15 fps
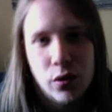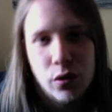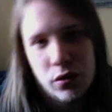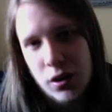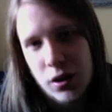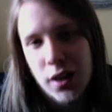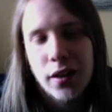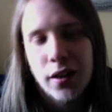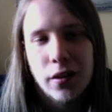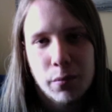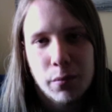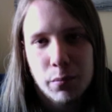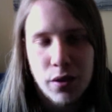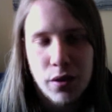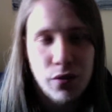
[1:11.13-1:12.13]
and click on the
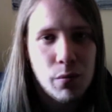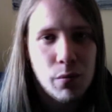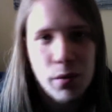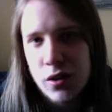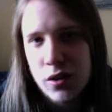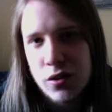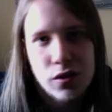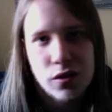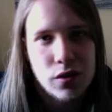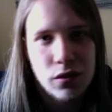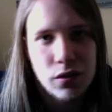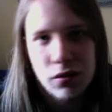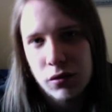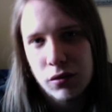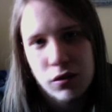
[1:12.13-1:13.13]
different pictures,
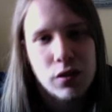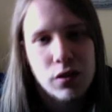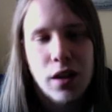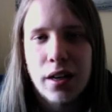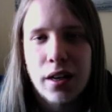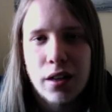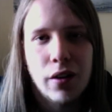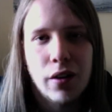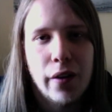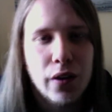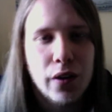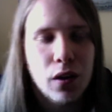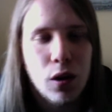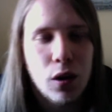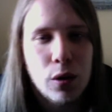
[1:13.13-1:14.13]
and scanning around the
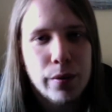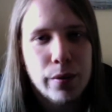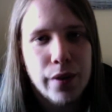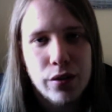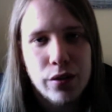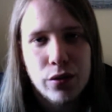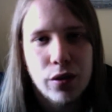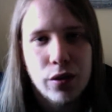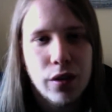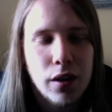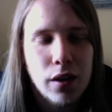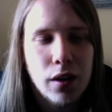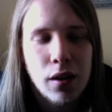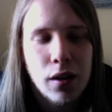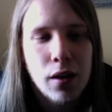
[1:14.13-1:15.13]
globe, and that sort of
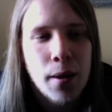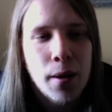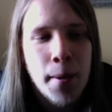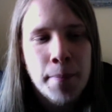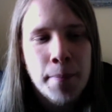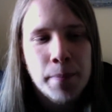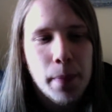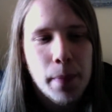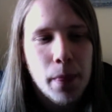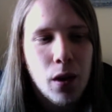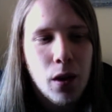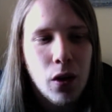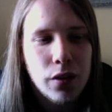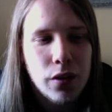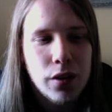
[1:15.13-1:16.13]
thing.
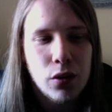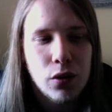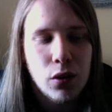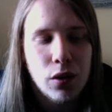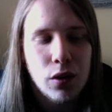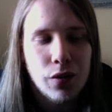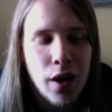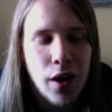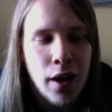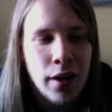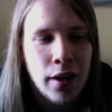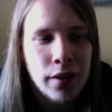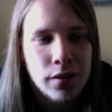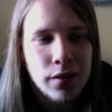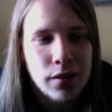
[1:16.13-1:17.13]
I did all of that,
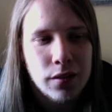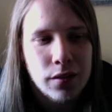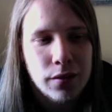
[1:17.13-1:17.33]
and